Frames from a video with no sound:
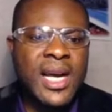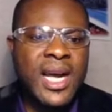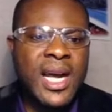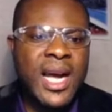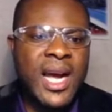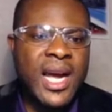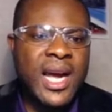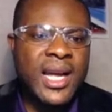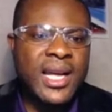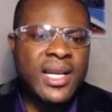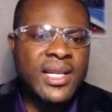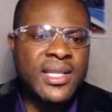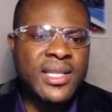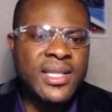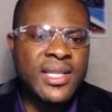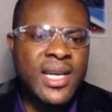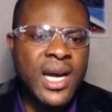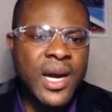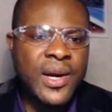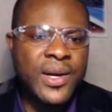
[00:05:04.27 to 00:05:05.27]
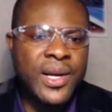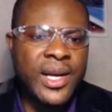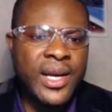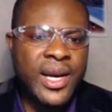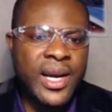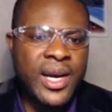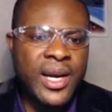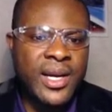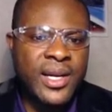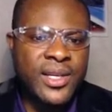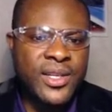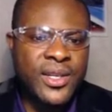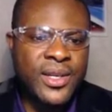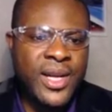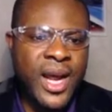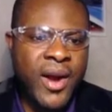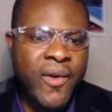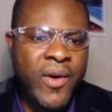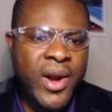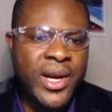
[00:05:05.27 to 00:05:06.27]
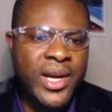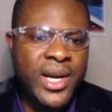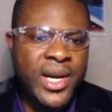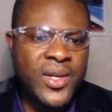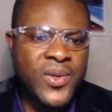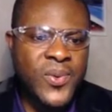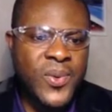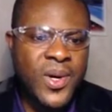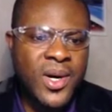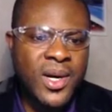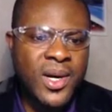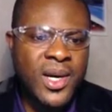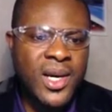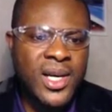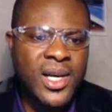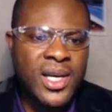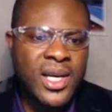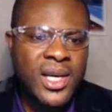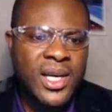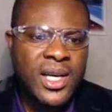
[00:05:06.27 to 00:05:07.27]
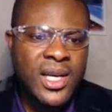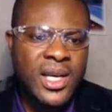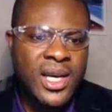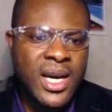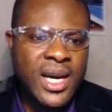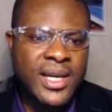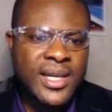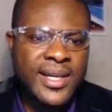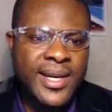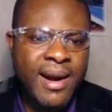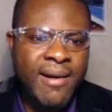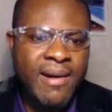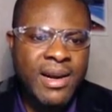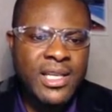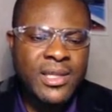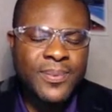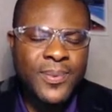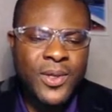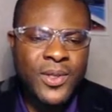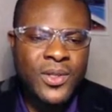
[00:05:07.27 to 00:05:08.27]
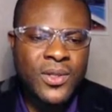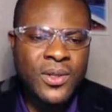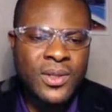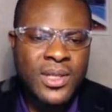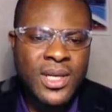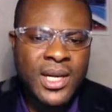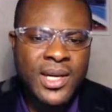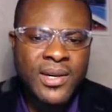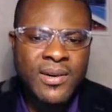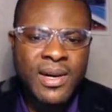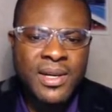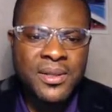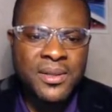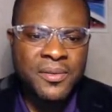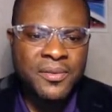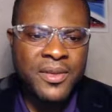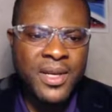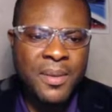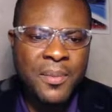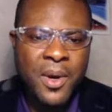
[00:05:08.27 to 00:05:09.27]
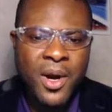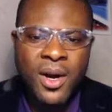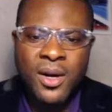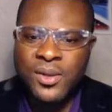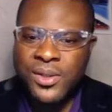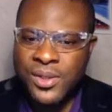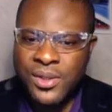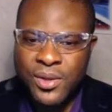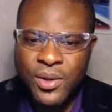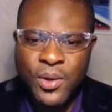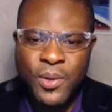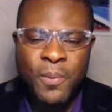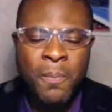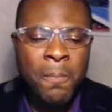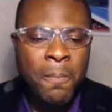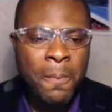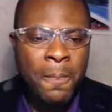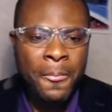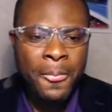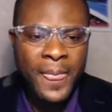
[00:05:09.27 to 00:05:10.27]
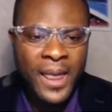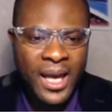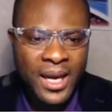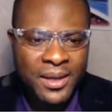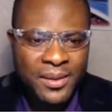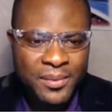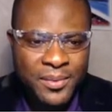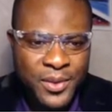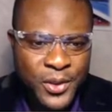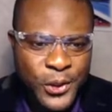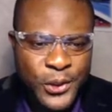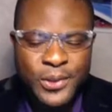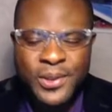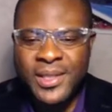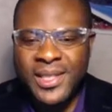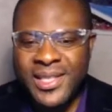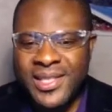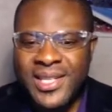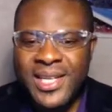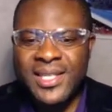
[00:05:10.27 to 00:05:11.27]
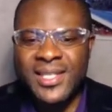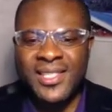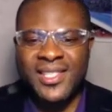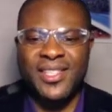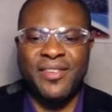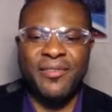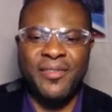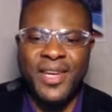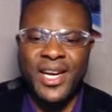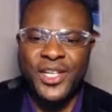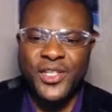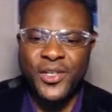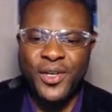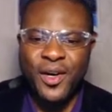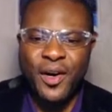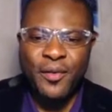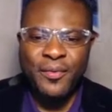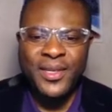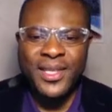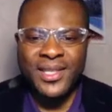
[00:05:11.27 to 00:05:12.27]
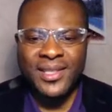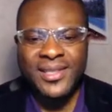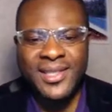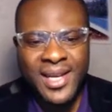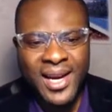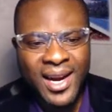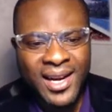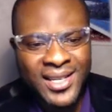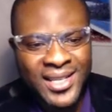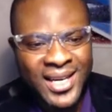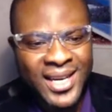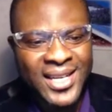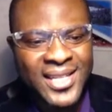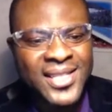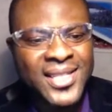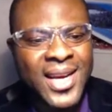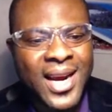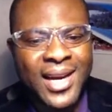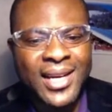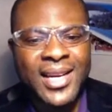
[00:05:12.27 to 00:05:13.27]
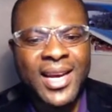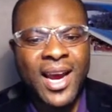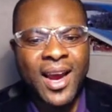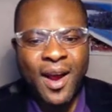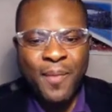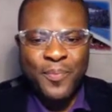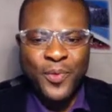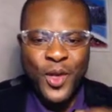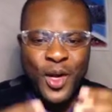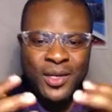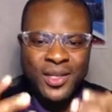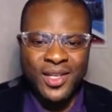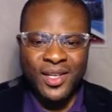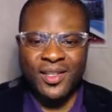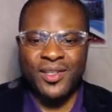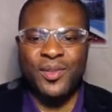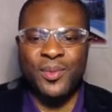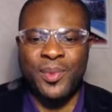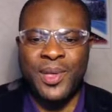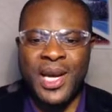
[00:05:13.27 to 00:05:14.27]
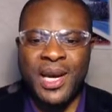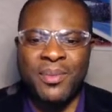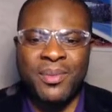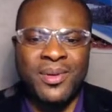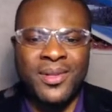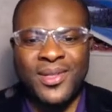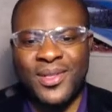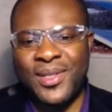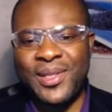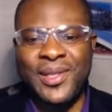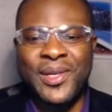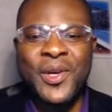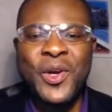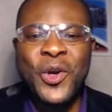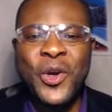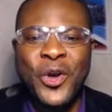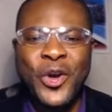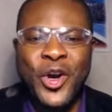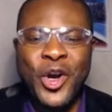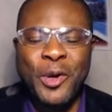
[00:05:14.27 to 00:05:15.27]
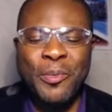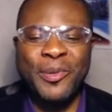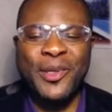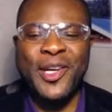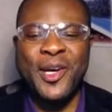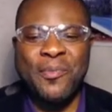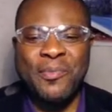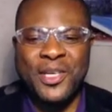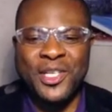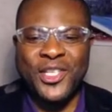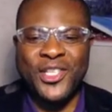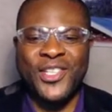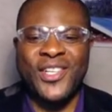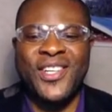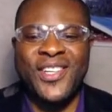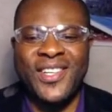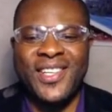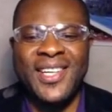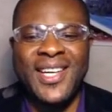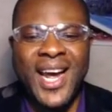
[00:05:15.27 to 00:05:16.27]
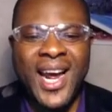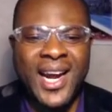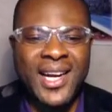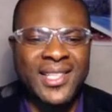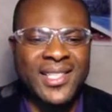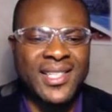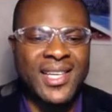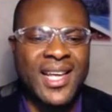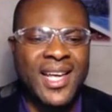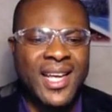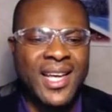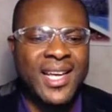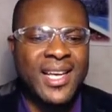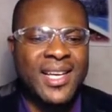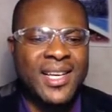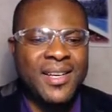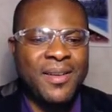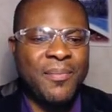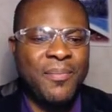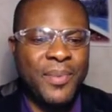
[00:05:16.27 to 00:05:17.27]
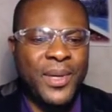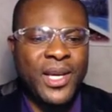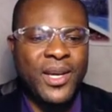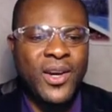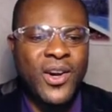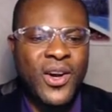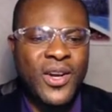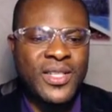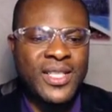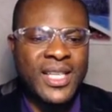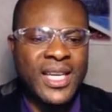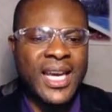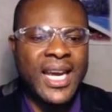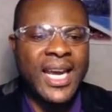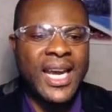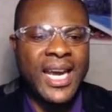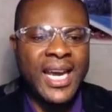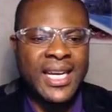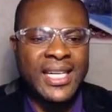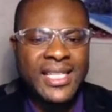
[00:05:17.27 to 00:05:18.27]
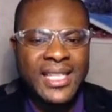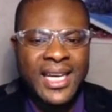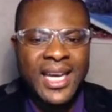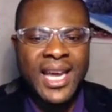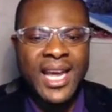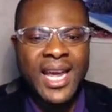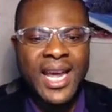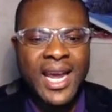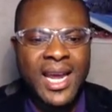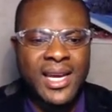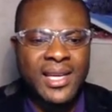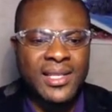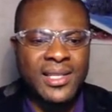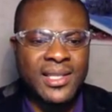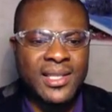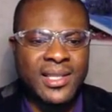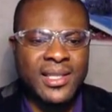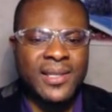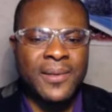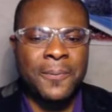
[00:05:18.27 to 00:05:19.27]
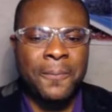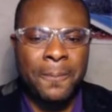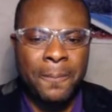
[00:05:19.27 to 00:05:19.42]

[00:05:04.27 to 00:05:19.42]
uh, is done here your direct network and direct sponsors and the rest of them. Also, due to the sensitive nature of the things inside here, I'm not going to be able to open up and show you that because it is